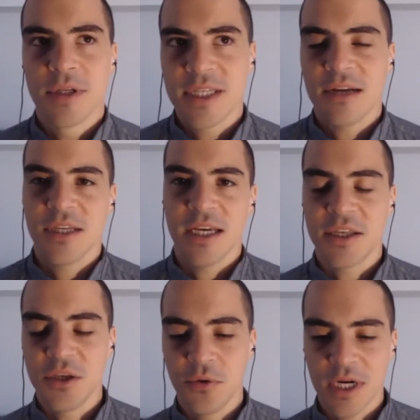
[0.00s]
sounds like
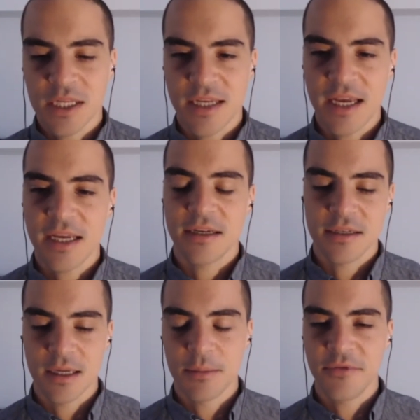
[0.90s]
you want to take
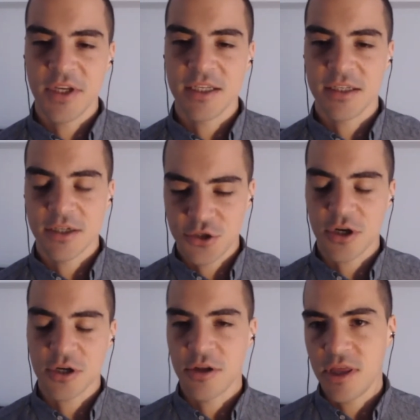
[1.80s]
some of these
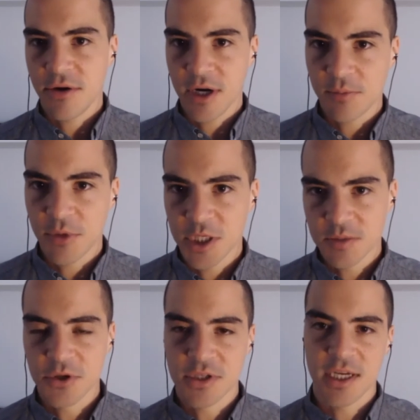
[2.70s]
constructor theoretic
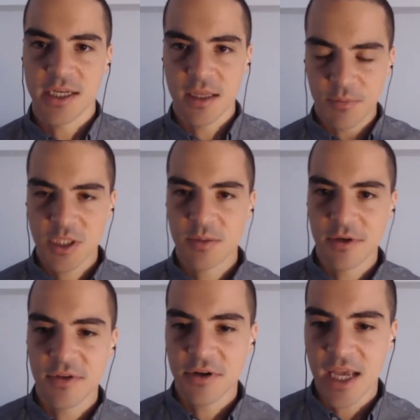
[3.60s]
principles, like the principle
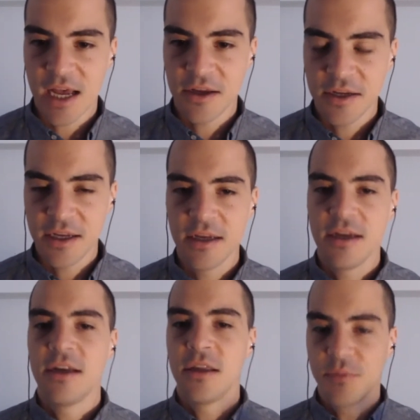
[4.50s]
of locality,
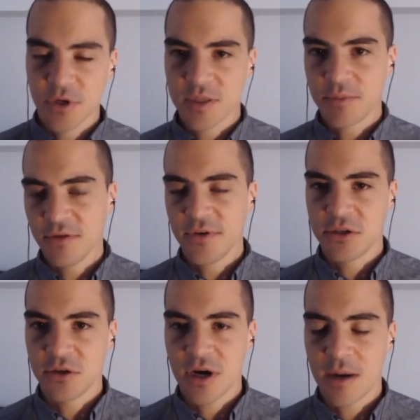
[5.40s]
the principle of
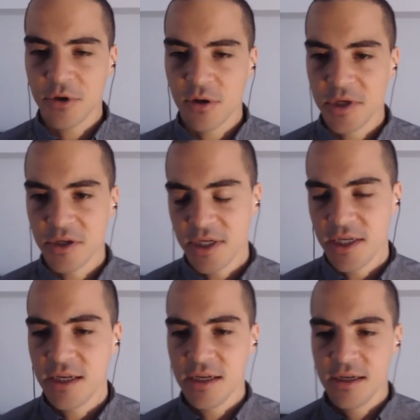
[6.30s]

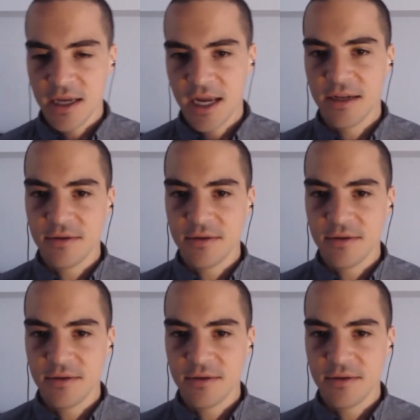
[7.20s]
interoperability, and